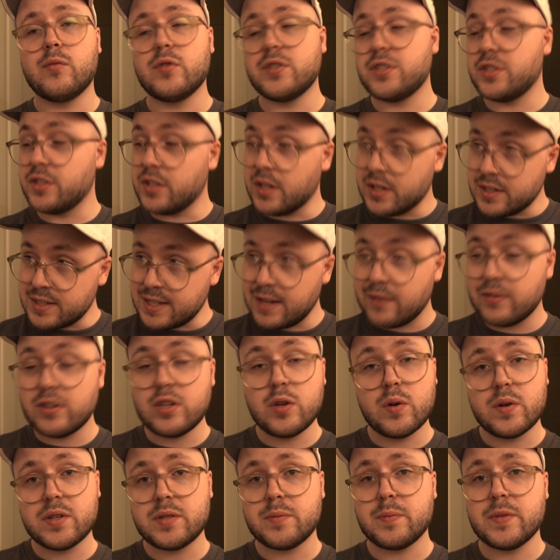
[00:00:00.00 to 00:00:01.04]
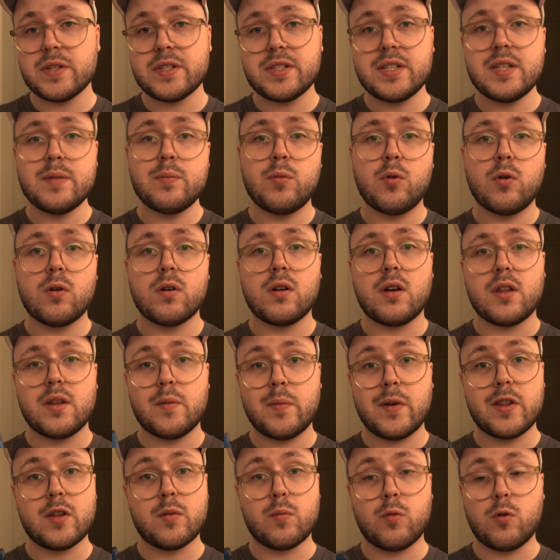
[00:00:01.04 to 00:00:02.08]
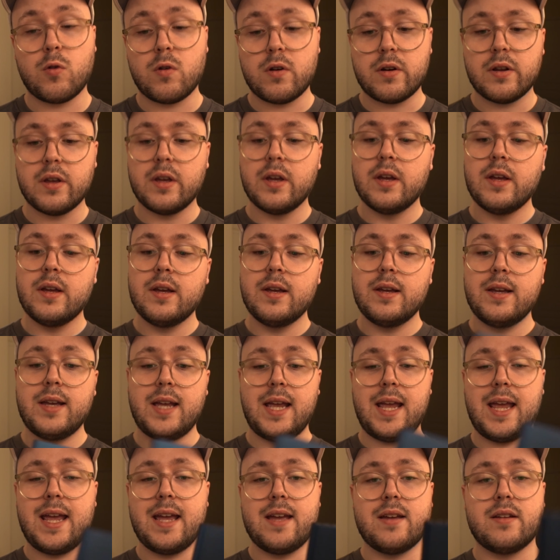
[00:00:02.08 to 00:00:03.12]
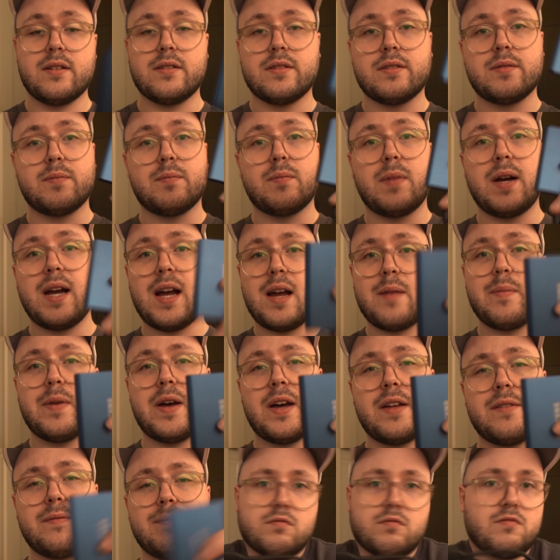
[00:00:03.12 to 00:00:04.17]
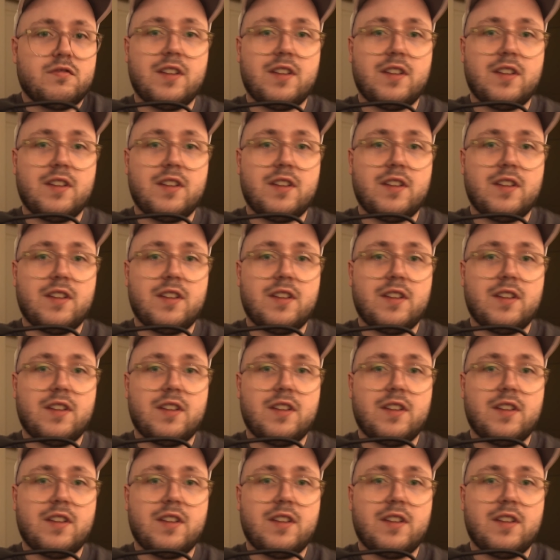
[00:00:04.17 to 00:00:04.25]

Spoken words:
which does have a USB-C port on the motherboard, and my iPad.